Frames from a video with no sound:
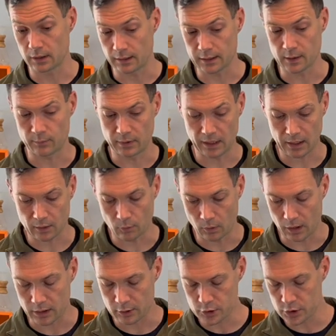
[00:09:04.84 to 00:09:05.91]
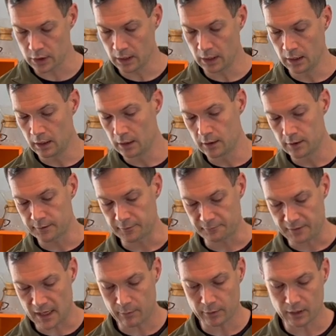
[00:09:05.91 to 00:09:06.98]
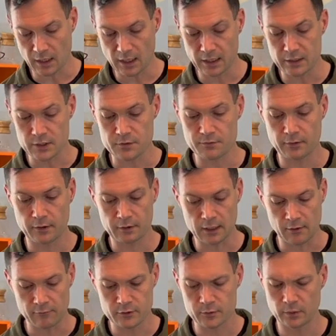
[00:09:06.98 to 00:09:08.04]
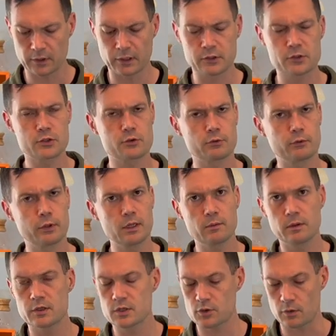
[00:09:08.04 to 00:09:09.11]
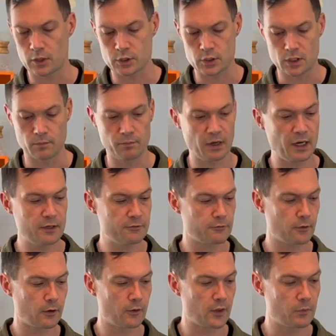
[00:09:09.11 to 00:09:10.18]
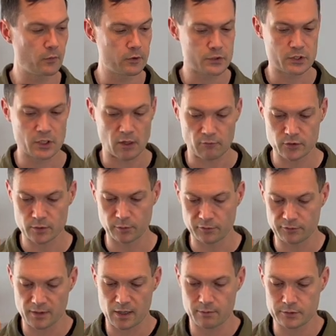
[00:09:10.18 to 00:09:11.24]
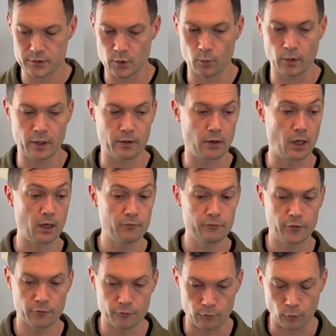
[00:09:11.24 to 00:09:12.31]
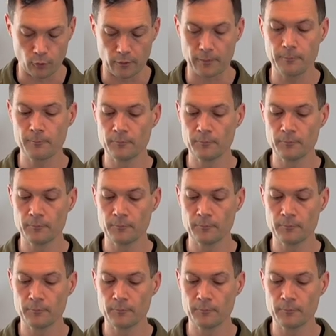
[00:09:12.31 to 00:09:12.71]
like a black wash. The fabric, again, is very comfortable, extremely stretchy, by far the most comfortable fabric to wear of the four.